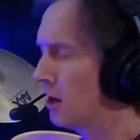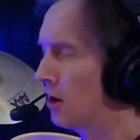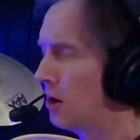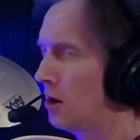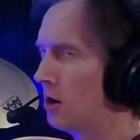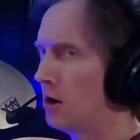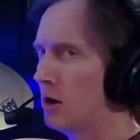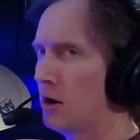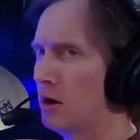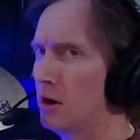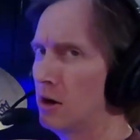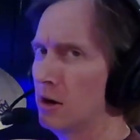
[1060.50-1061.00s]

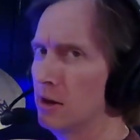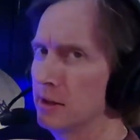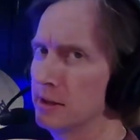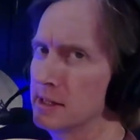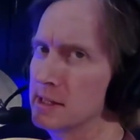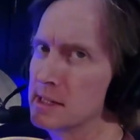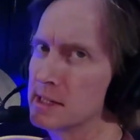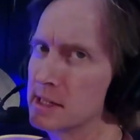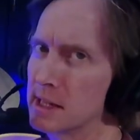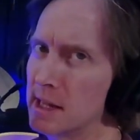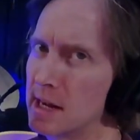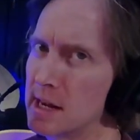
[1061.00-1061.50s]
all
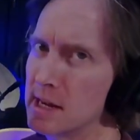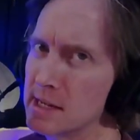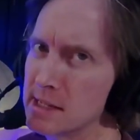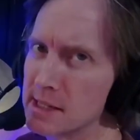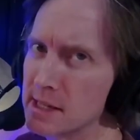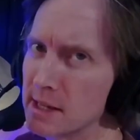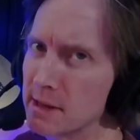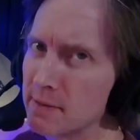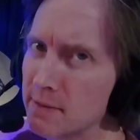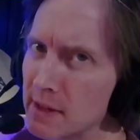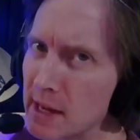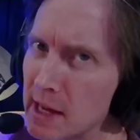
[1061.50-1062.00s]
these
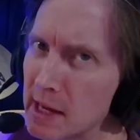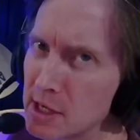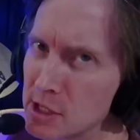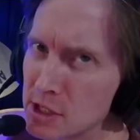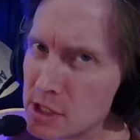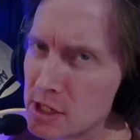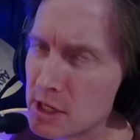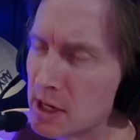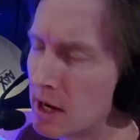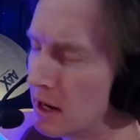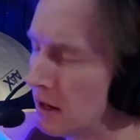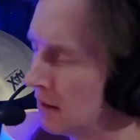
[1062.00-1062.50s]
classic VH
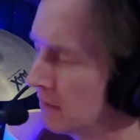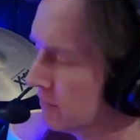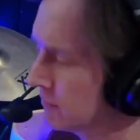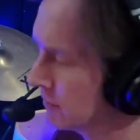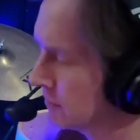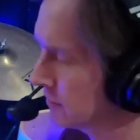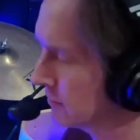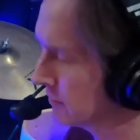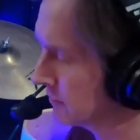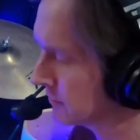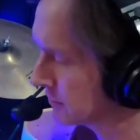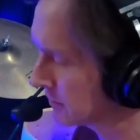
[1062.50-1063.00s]

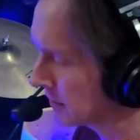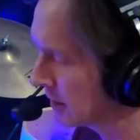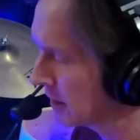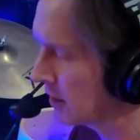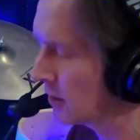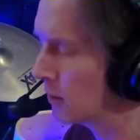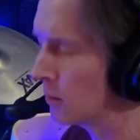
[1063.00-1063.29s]
covers.